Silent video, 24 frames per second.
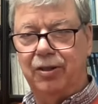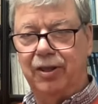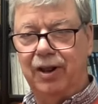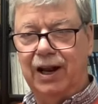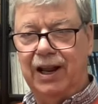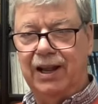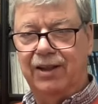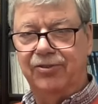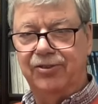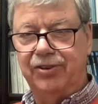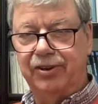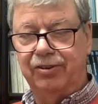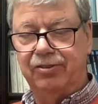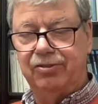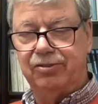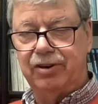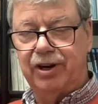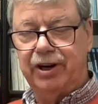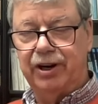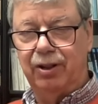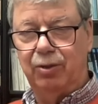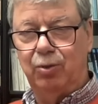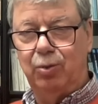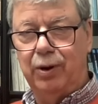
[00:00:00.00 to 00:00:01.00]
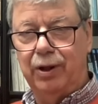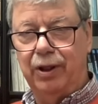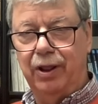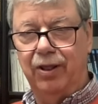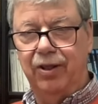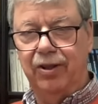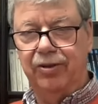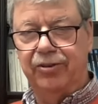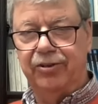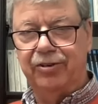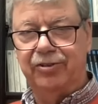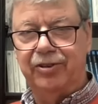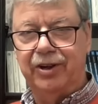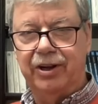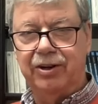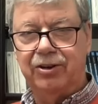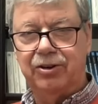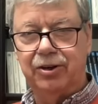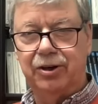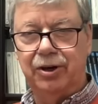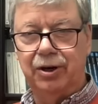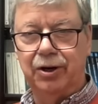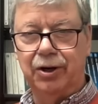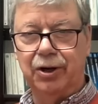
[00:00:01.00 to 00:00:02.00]
the lensing strength, whether there's a
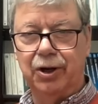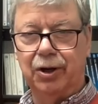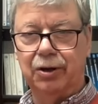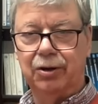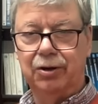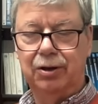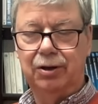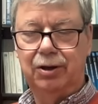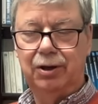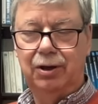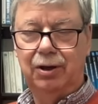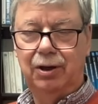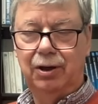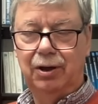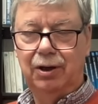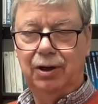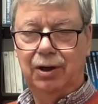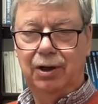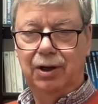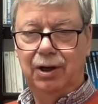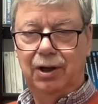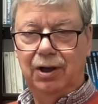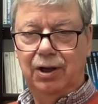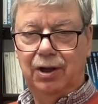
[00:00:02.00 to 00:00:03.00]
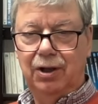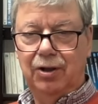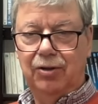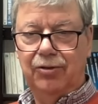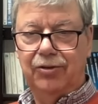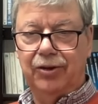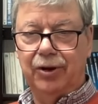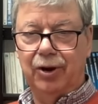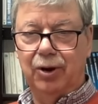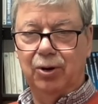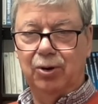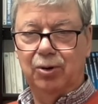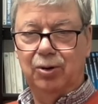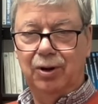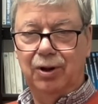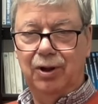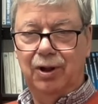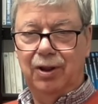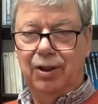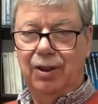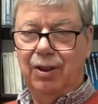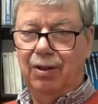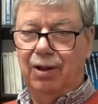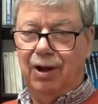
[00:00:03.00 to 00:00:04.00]
tension or not. So
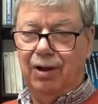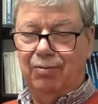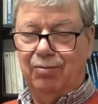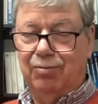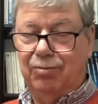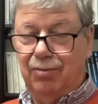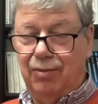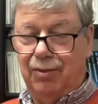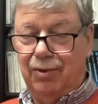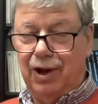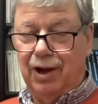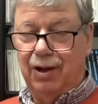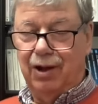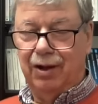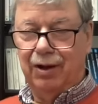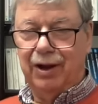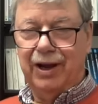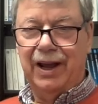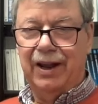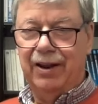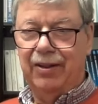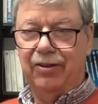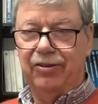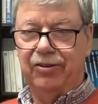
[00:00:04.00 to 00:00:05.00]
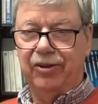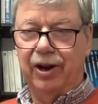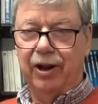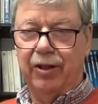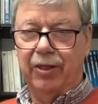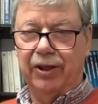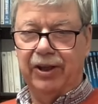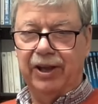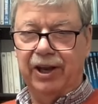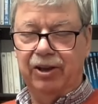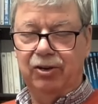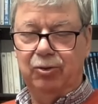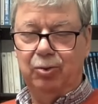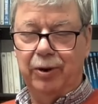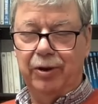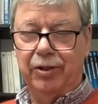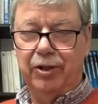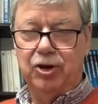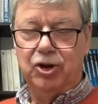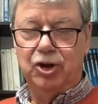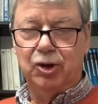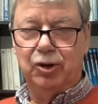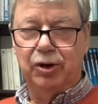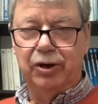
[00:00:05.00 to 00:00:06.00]
again, there's another case where the
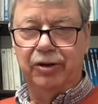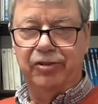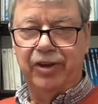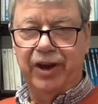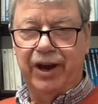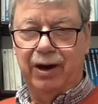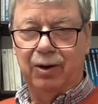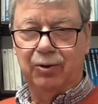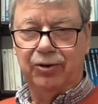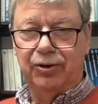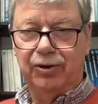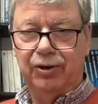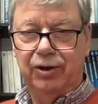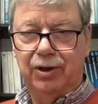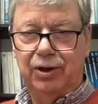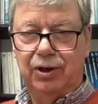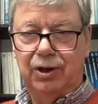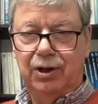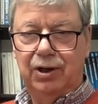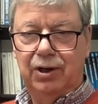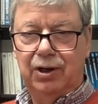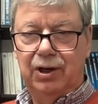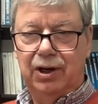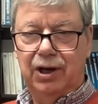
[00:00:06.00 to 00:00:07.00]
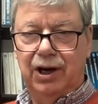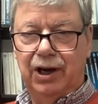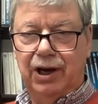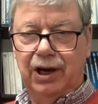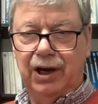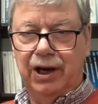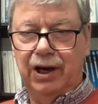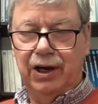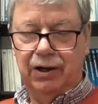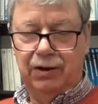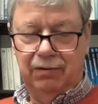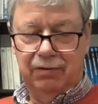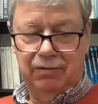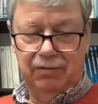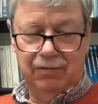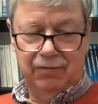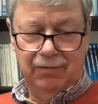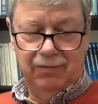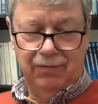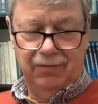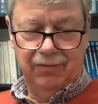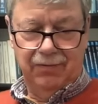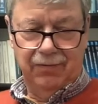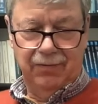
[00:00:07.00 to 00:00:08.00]
jury's out. Um,
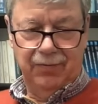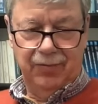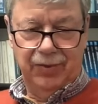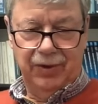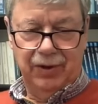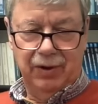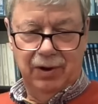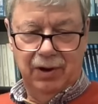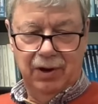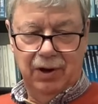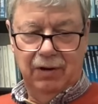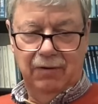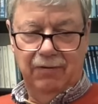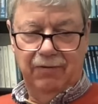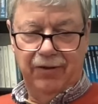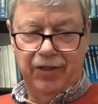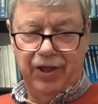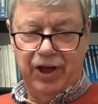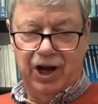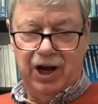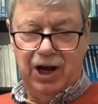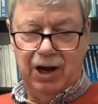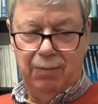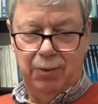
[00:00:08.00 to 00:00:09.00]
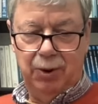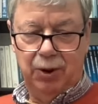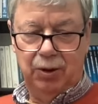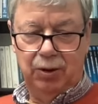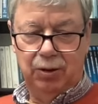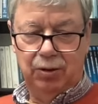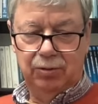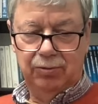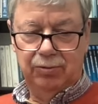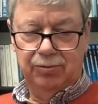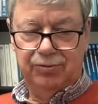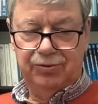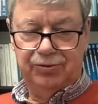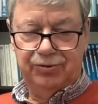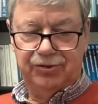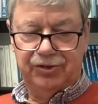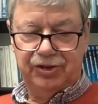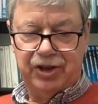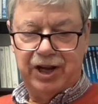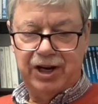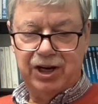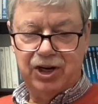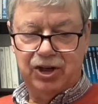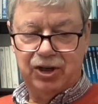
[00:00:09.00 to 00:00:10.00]
for the Hubble
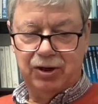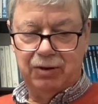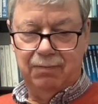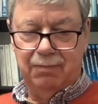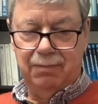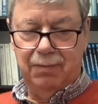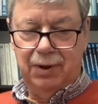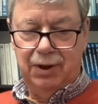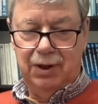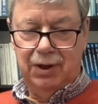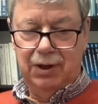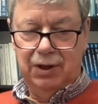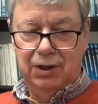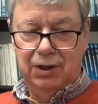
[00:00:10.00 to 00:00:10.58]
tension,